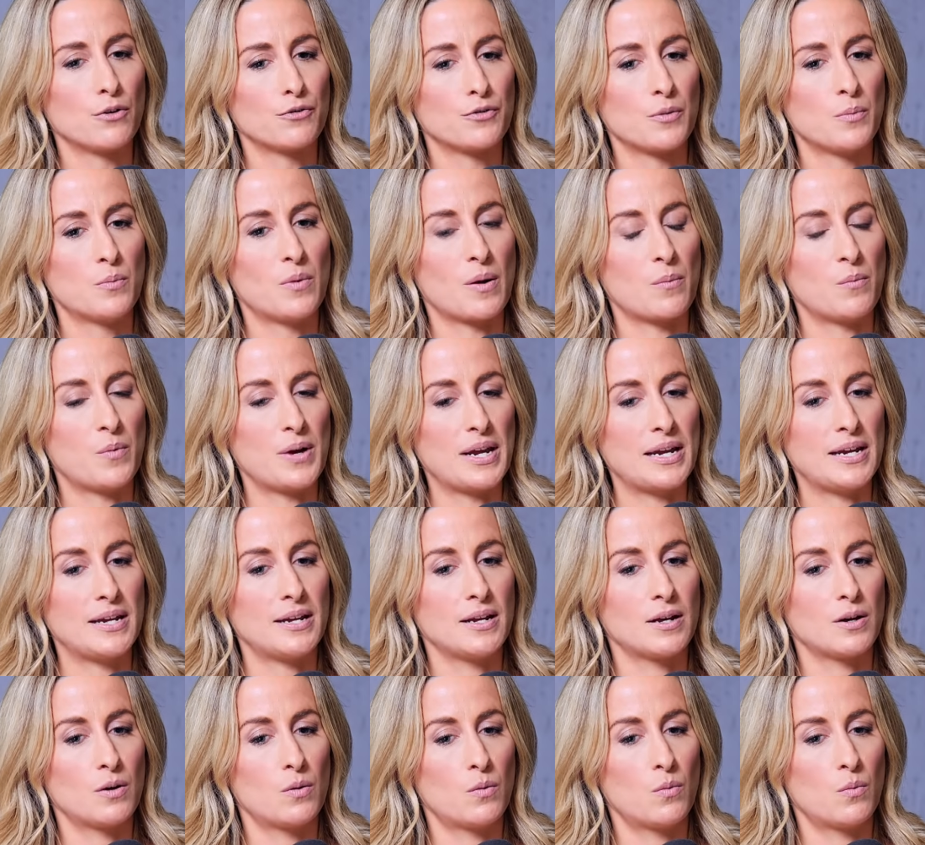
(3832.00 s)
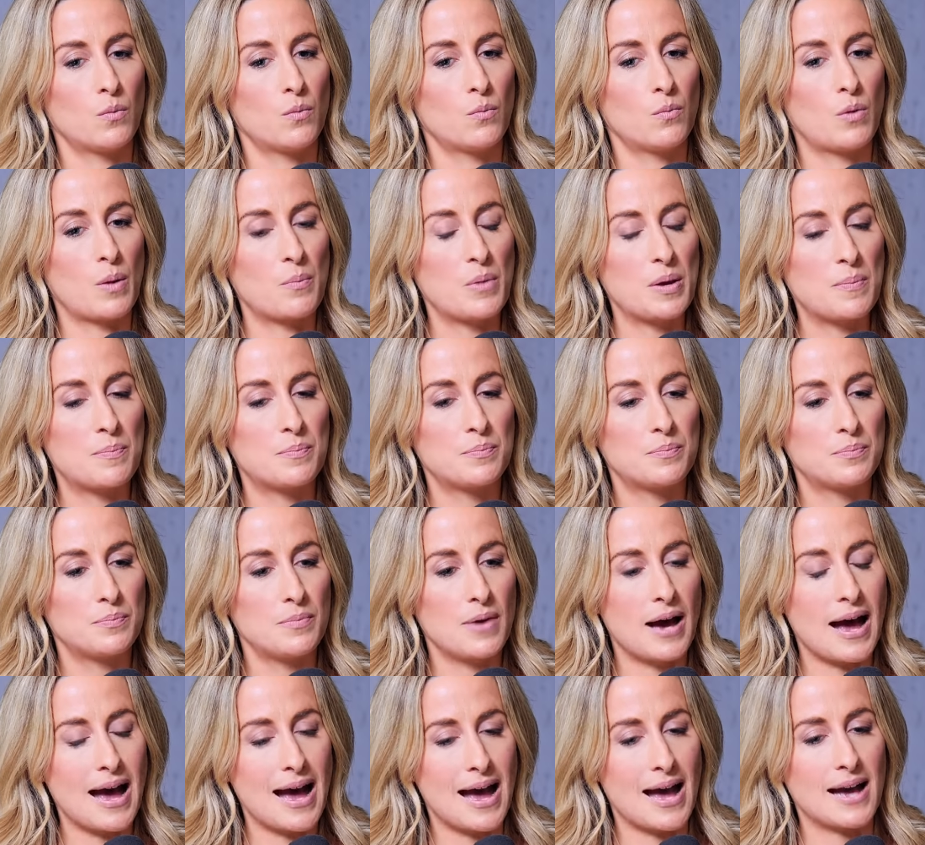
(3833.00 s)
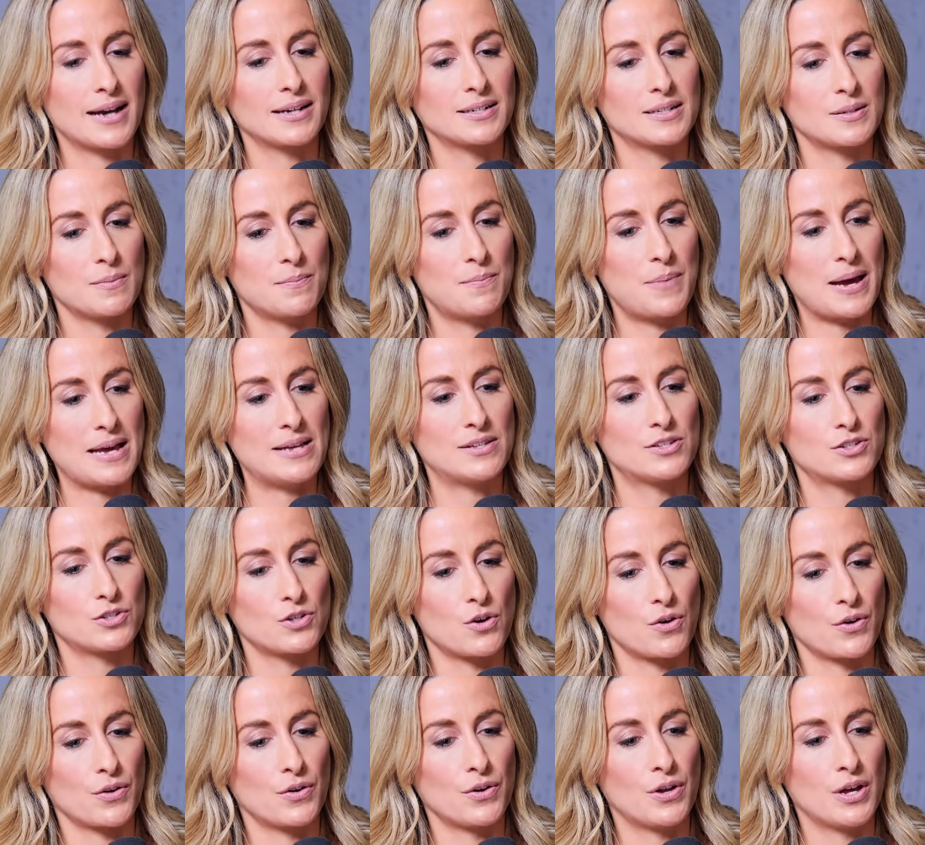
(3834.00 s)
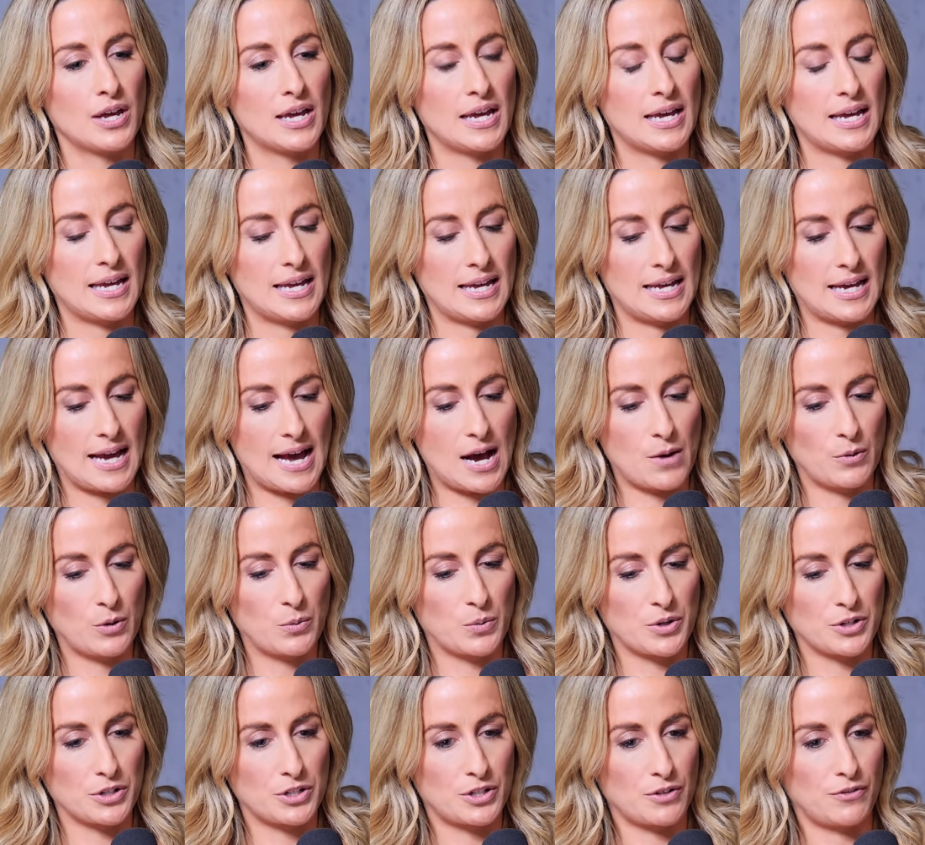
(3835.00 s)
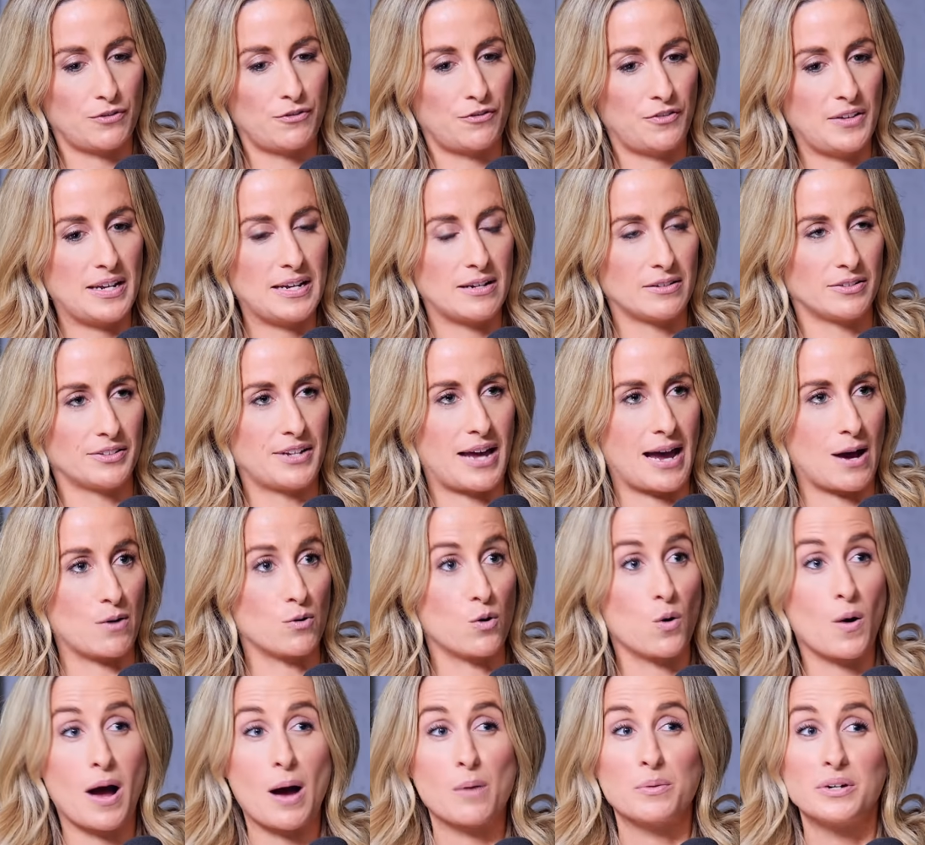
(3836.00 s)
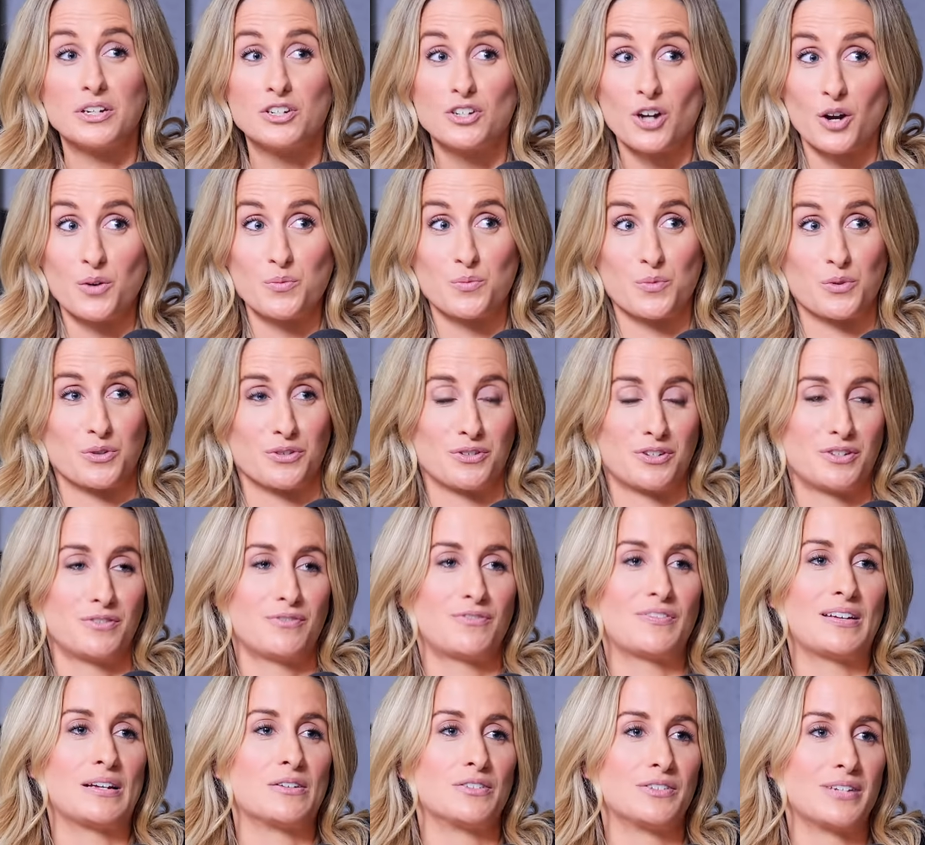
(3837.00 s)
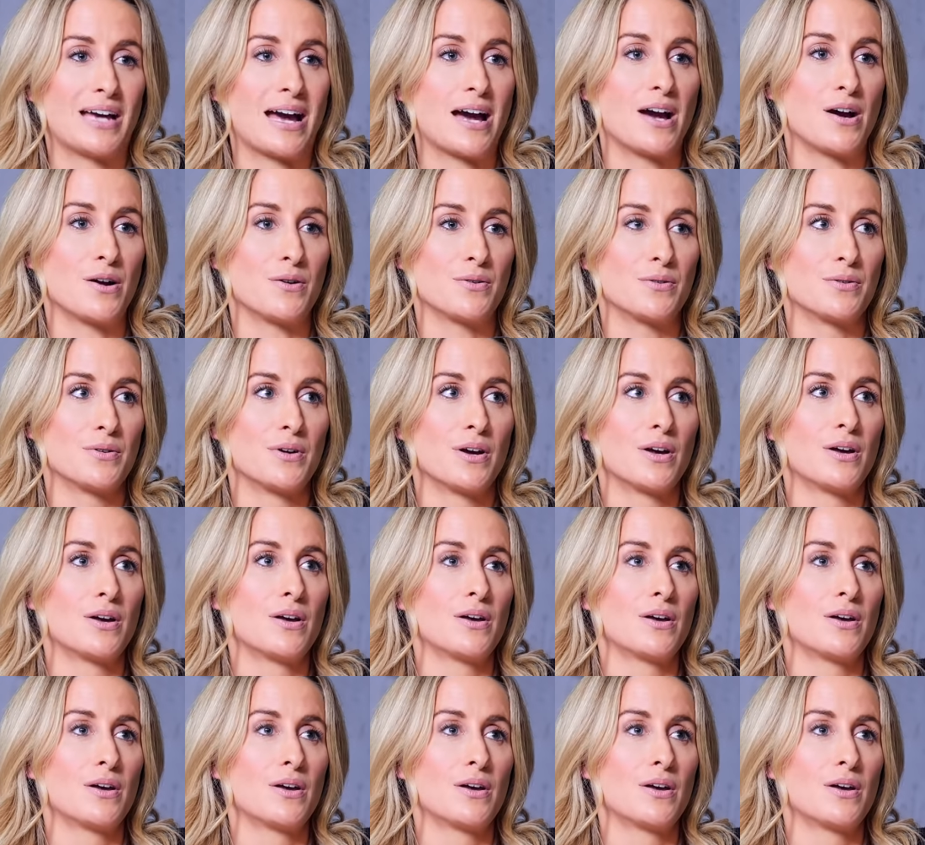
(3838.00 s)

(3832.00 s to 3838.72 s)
often when we when we act based on how we want to feel now or how we don't want to feel now,